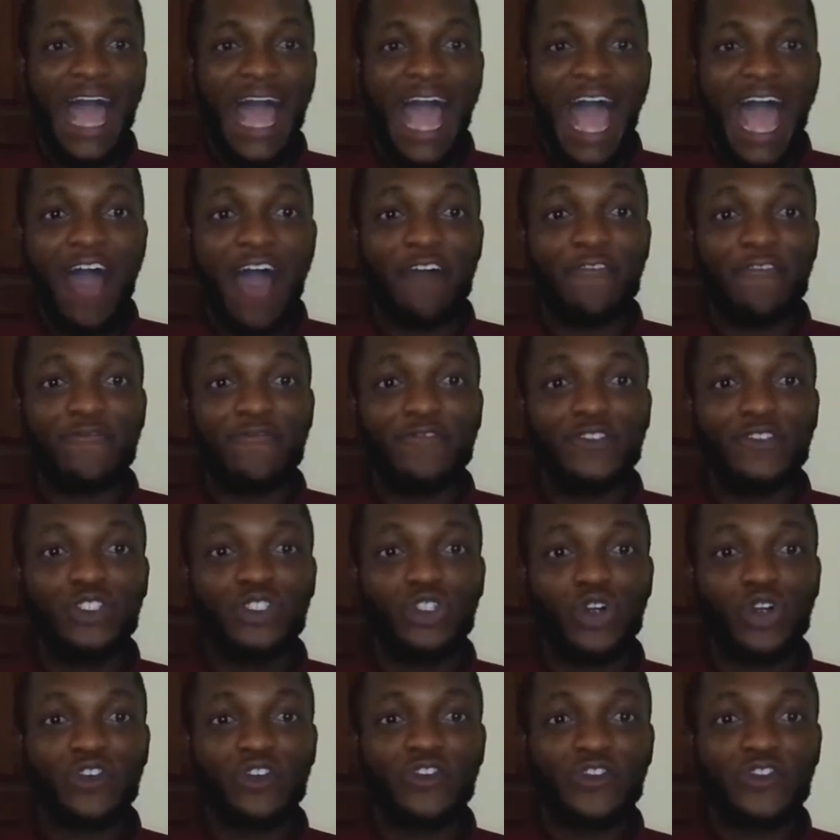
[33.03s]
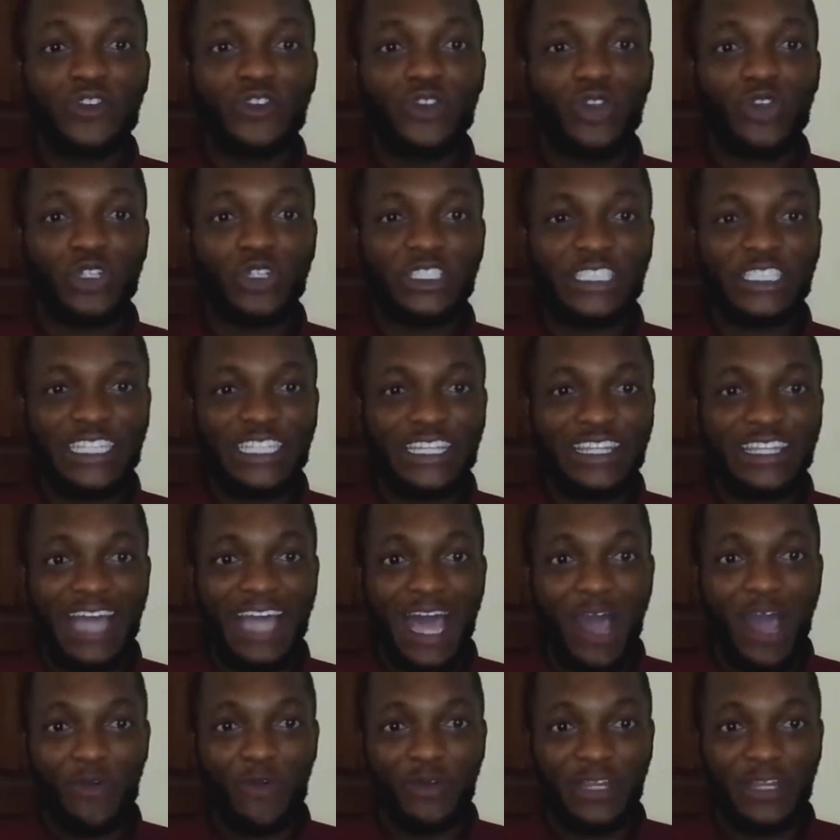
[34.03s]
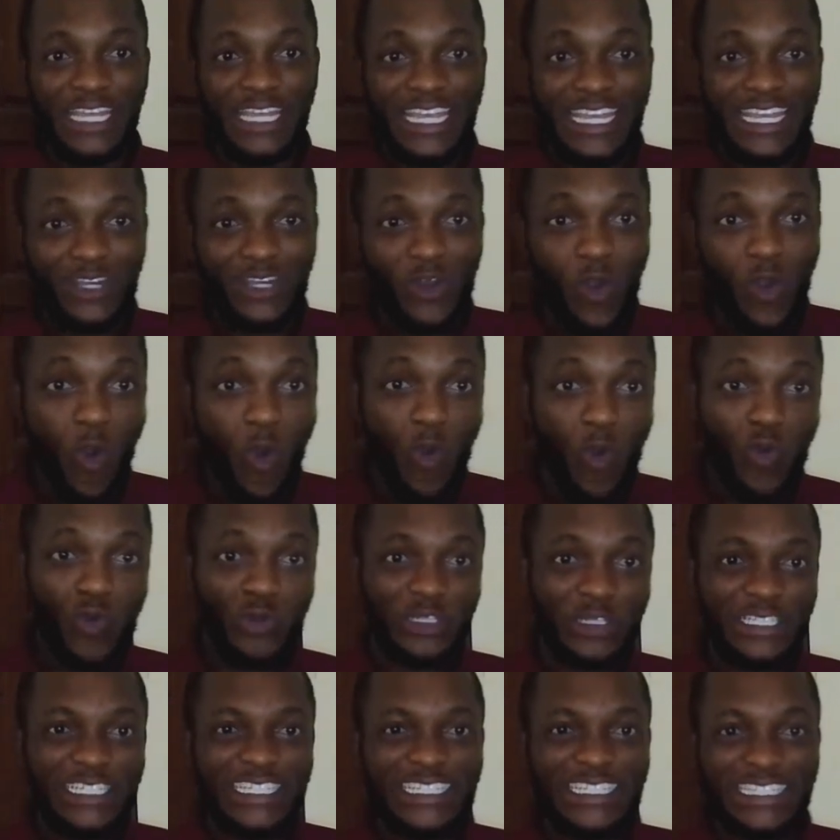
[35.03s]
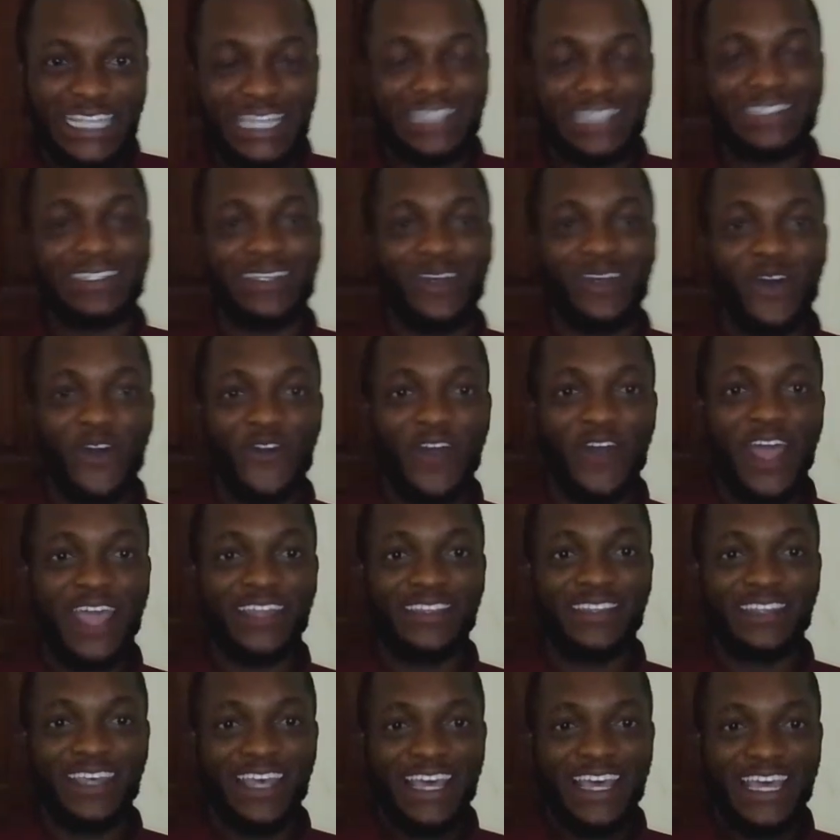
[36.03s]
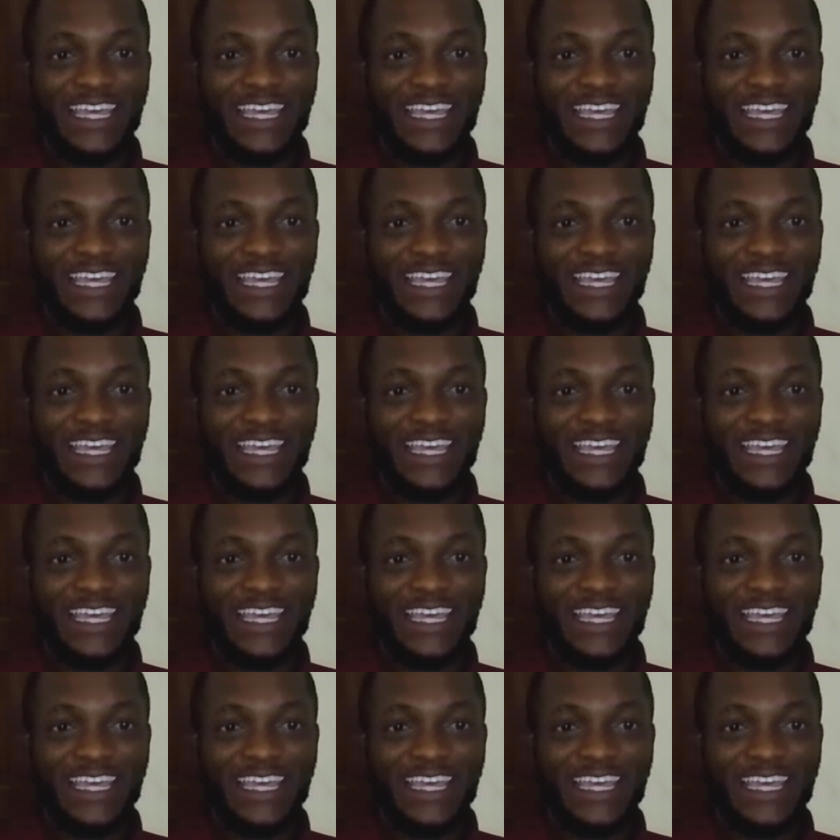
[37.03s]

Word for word: have just touched down in Ogun State. All right.